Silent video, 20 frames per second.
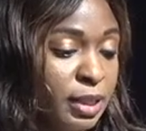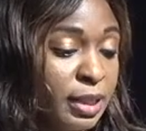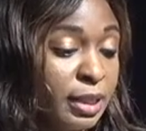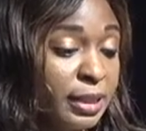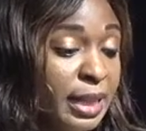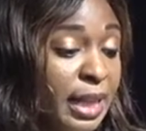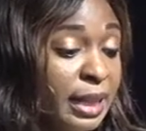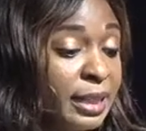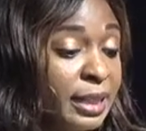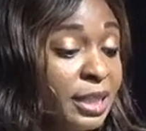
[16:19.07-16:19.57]

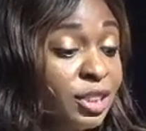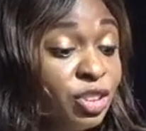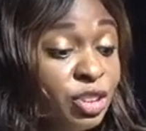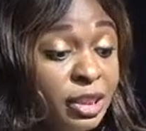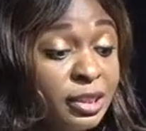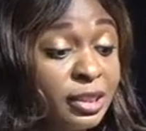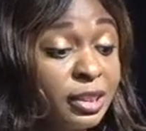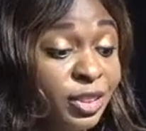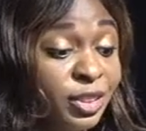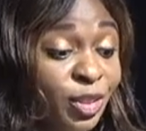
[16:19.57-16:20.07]
that led
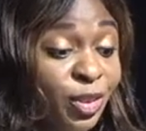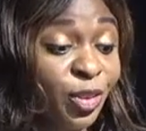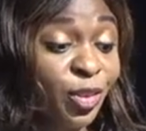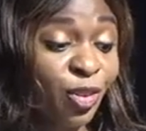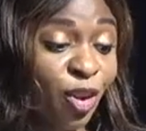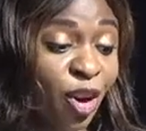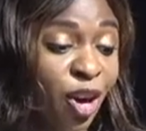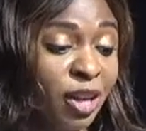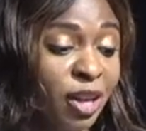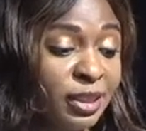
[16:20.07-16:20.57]
Jesus to the
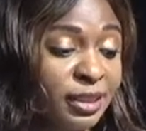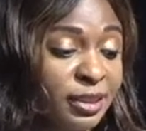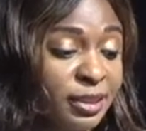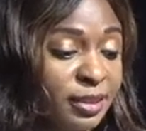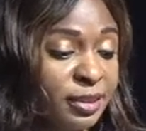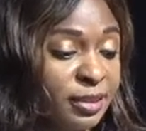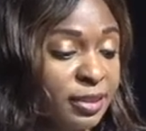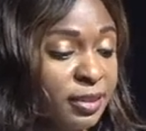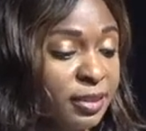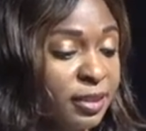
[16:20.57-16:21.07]
cross,
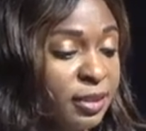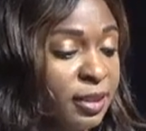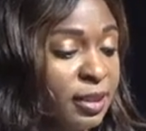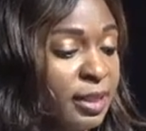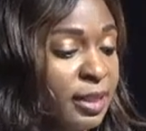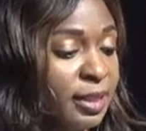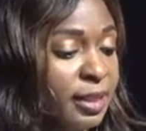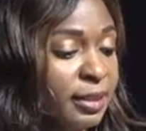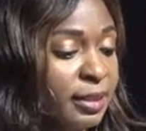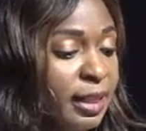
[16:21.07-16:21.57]

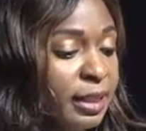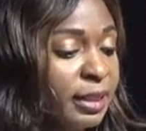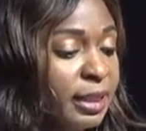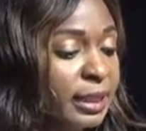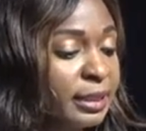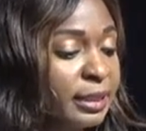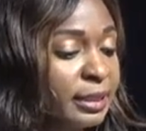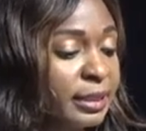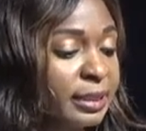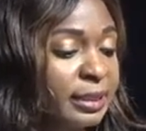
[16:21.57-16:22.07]
then
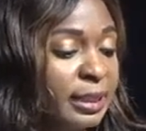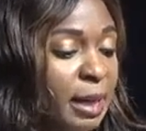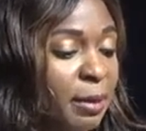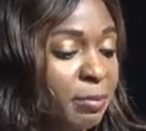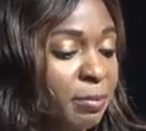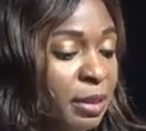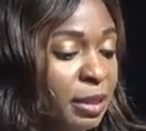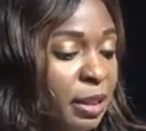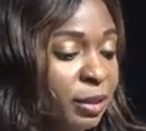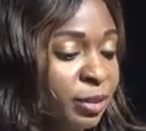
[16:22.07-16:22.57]
let's accept
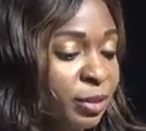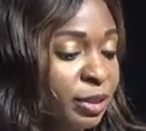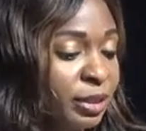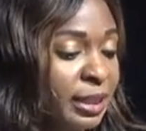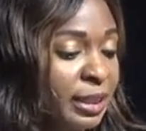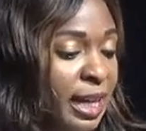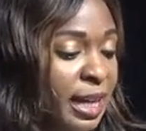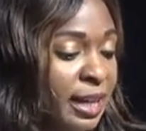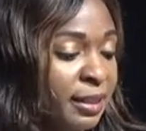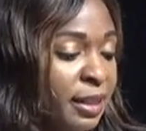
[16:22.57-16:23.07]
and
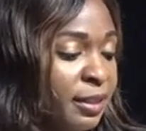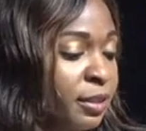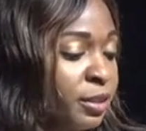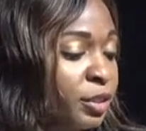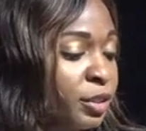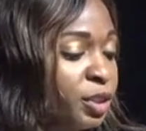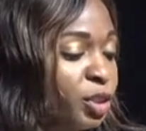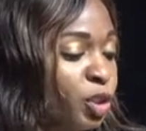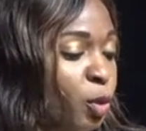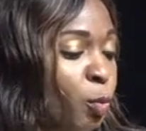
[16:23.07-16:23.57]
understand that there's
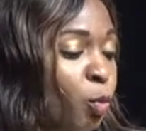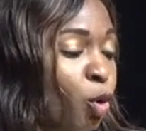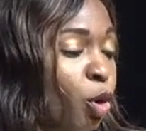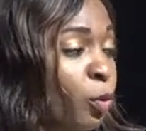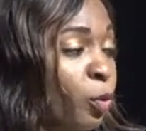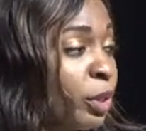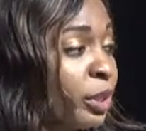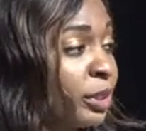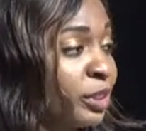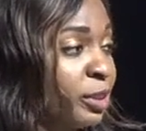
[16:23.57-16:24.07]
still more
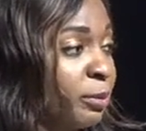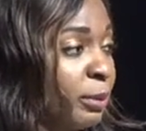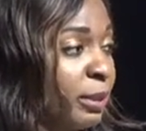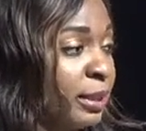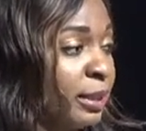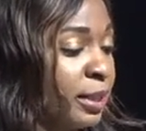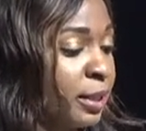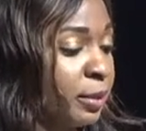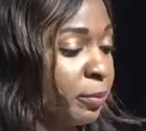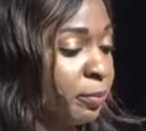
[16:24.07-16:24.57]
work to be
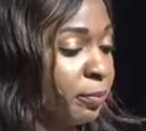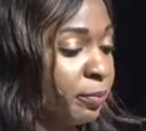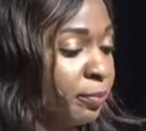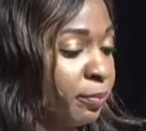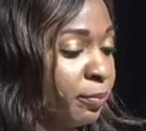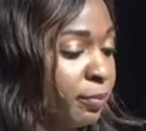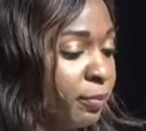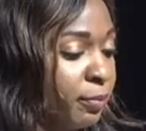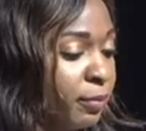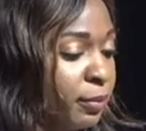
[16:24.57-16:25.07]
done,
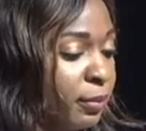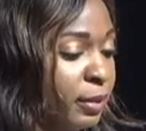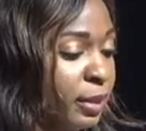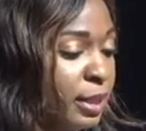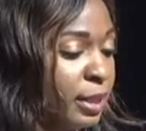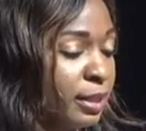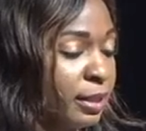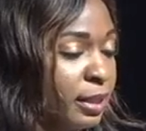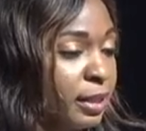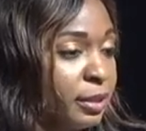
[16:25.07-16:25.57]

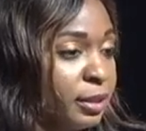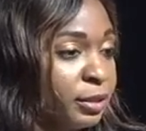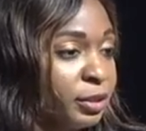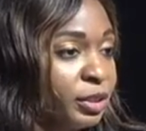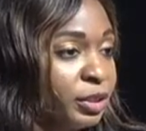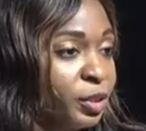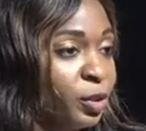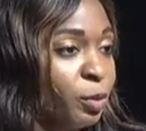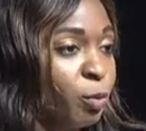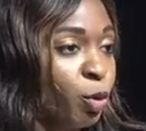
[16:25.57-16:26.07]
that there's
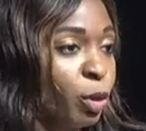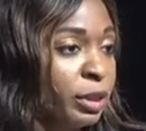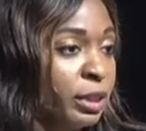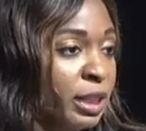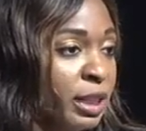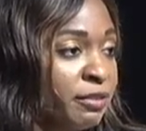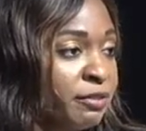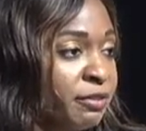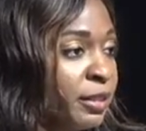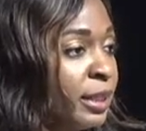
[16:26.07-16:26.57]
still more
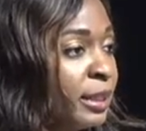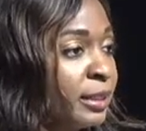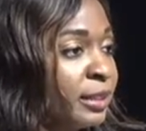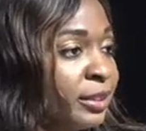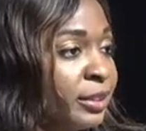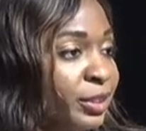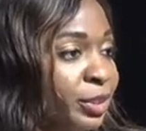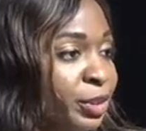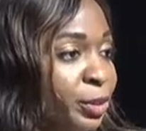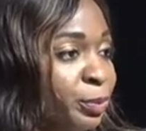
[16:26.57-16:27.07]
love for us
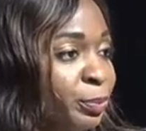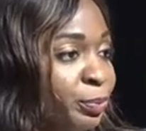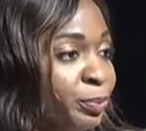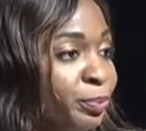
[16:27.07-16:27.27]
to do.